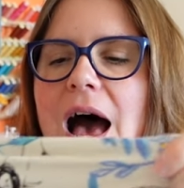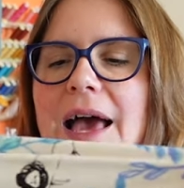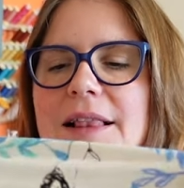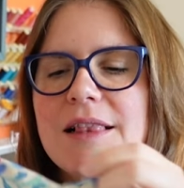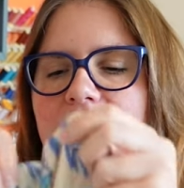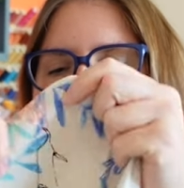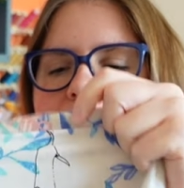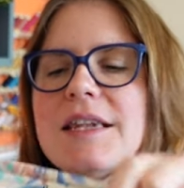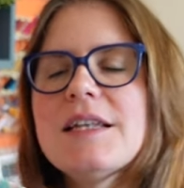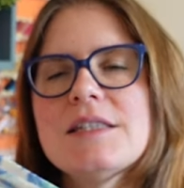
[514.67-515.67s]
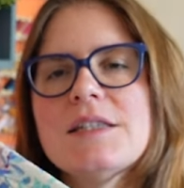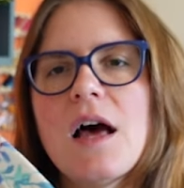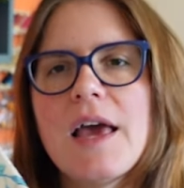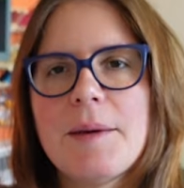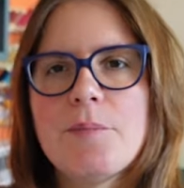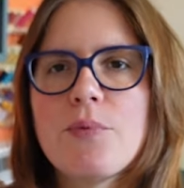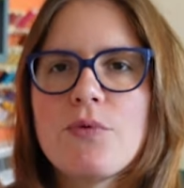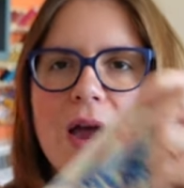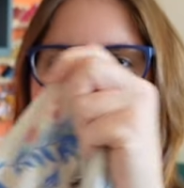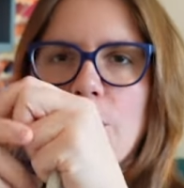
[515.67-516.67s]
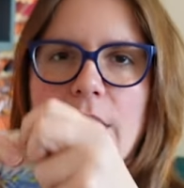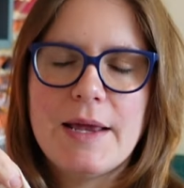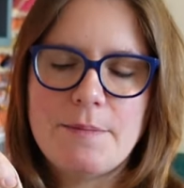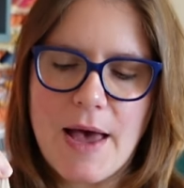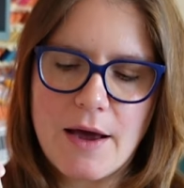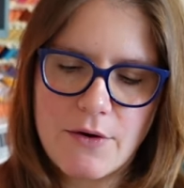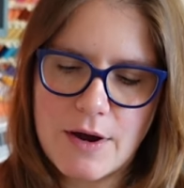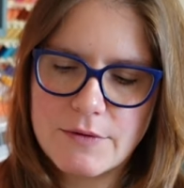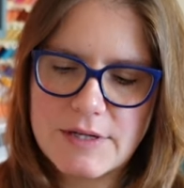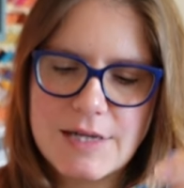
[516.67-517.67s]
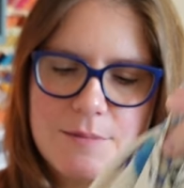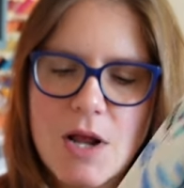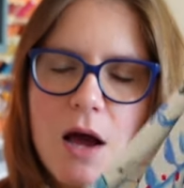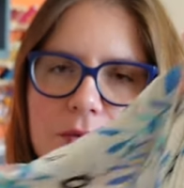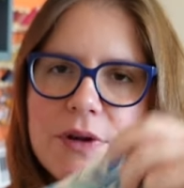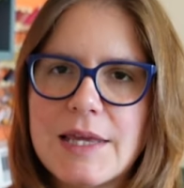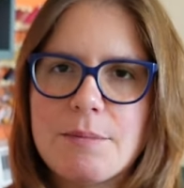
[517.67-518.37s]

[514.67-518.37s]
I like that it's not a bright white background because I'm not really